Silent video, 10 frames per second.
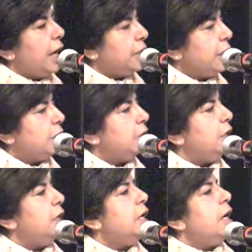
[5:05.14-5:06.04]
getting
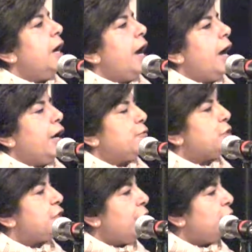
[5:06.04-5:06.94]
the
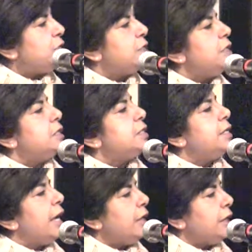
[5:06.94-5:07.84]
services,
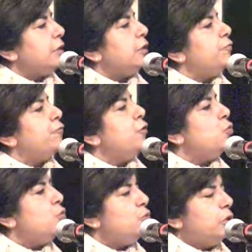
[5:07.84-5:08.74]
getting the
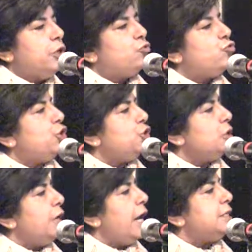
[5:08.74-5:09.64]
food,
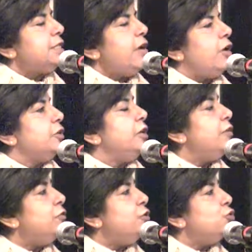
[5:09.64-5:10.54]
nutrition, et cetera,
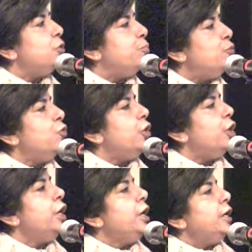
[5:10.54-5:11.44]
delivered to the poor,
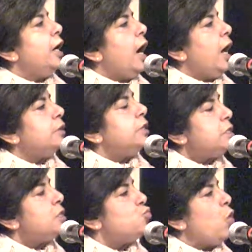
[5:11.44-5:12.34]

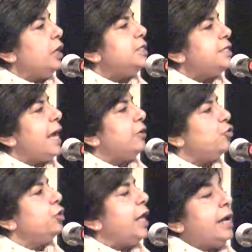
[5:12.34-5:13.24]
this is one
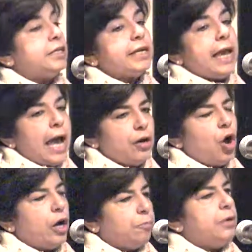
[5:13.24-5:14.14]
sector that
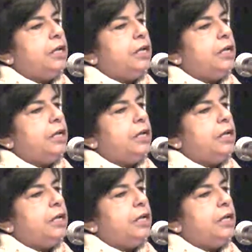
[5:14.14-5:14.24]
cannot be